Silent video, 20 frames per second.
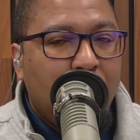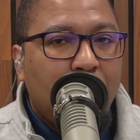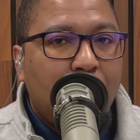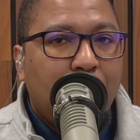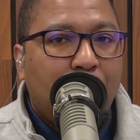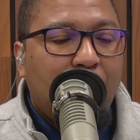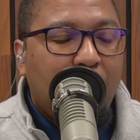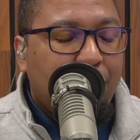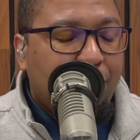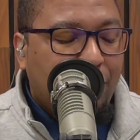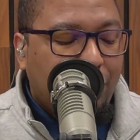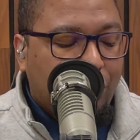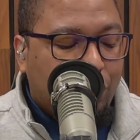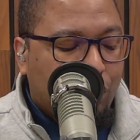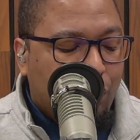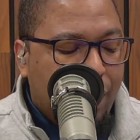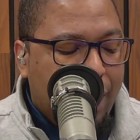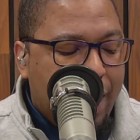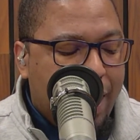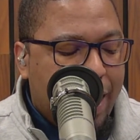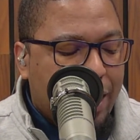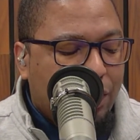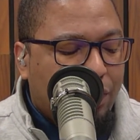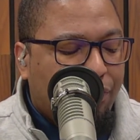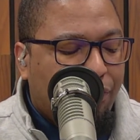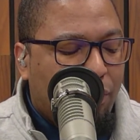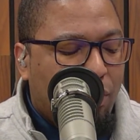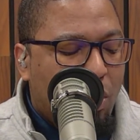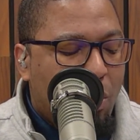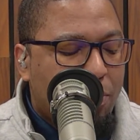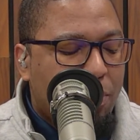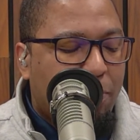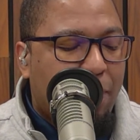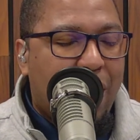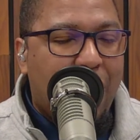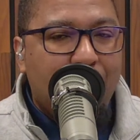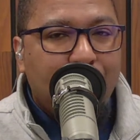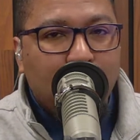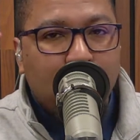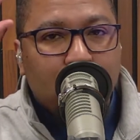but be transformed
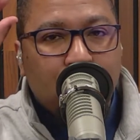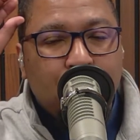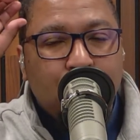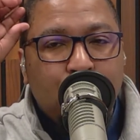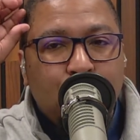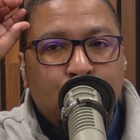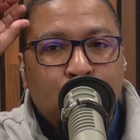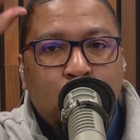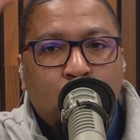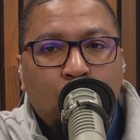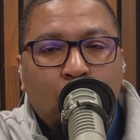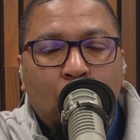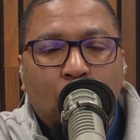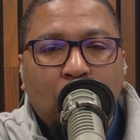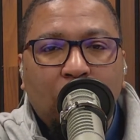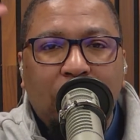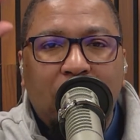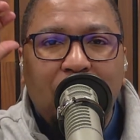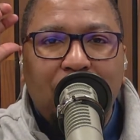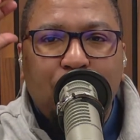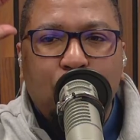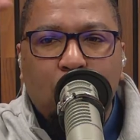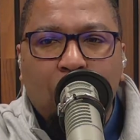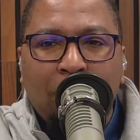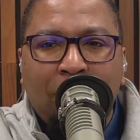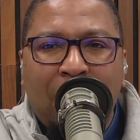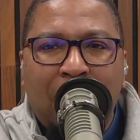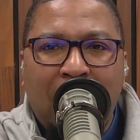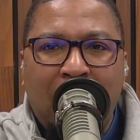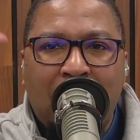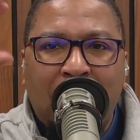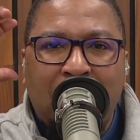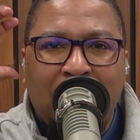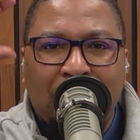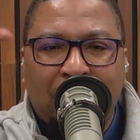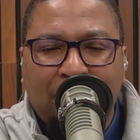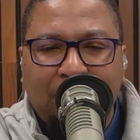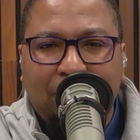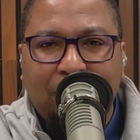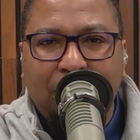by the renewal of your
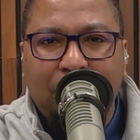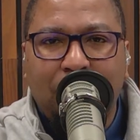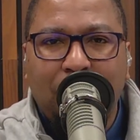mind.